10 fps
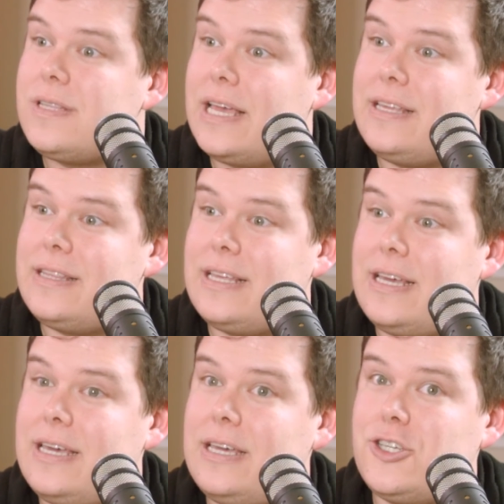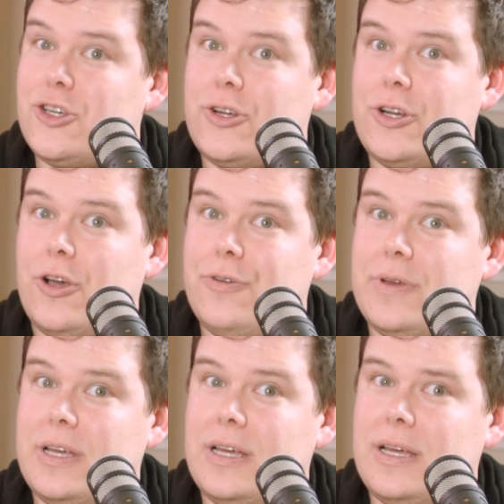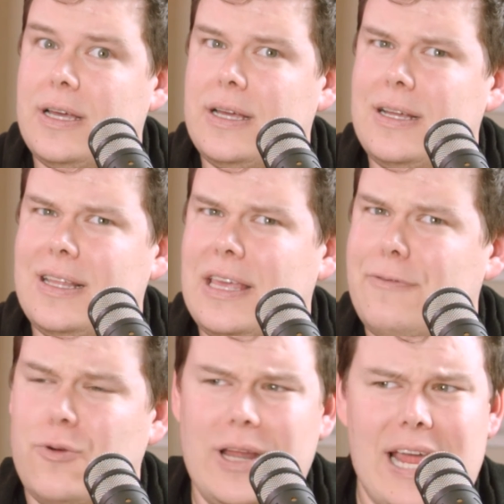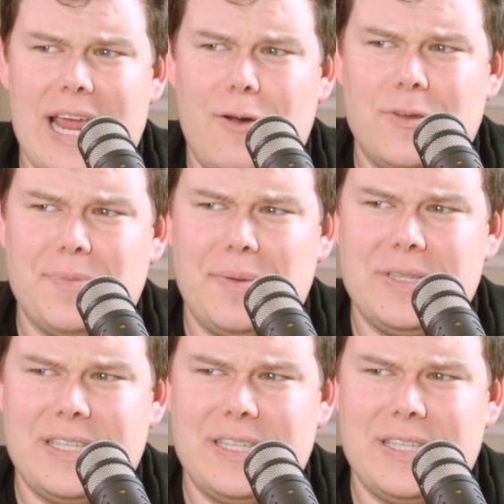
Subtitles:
They shot it over, I think, 48 hours, maybe